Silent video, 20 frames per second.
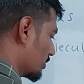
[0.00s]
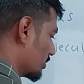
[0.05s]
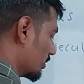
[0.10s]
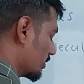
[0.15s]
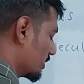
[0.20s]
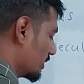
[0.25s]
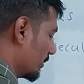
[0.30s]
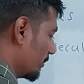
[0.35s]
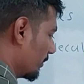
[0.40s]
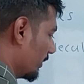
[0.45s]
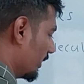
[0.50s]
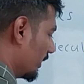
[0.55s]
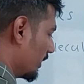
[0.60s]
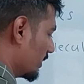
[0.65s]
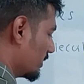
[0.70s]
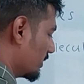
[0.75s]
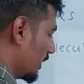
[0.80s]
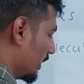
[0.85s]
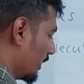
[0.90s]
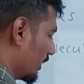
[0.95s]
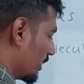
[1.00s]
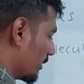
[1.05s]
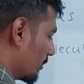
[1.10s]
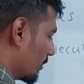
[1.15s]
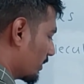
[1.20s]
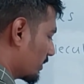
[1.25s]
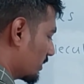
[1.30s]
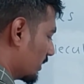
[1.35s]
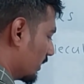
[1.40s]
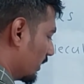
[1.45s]
So simply this delta
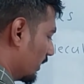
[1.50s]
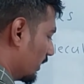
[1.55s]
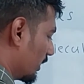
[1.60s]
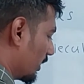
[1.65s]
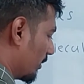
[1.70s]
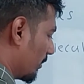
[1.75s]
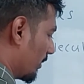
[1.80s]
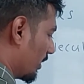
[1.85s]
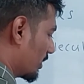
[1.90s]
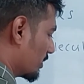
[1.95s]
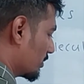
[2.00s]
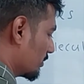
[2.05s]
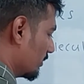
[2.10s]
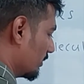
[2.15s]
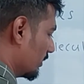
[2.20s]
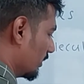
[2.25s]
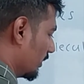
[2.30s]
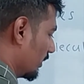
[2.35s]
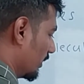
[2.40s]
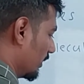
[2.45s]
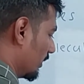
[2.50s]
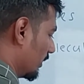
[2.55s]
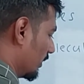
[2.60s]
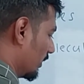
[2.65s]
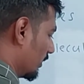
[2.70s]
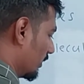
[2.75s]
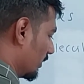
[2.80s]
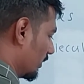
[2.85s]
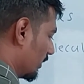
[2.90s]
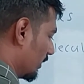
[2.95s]
plus and delta minus will
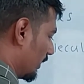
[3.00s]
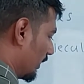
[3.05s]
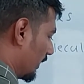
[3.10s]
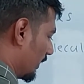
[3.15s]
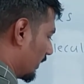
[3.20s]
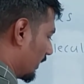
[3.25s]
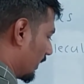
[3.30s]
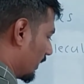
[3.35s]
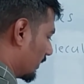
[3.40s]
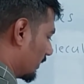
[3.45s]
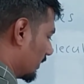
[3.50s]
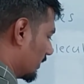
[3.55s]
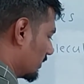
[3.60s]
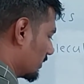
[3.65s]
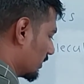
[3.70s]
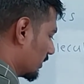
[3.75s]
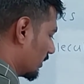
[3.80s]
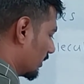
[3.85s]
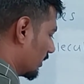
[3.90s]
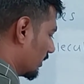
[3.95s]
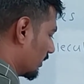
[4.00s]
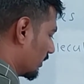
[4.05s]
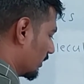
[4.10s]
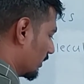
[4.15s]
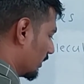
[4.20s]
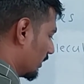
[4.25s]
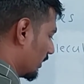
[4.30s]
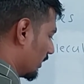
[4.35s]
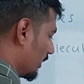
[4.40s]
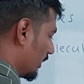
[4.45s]
attract each other,
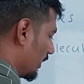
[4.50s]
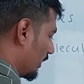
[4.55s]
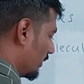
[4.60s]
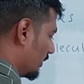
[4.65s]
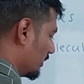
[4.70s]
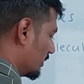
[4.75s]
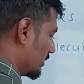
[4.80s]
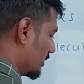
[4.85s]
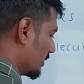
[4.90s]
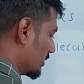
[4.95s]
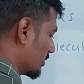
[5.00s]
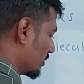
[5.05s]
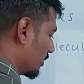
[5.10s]
and this is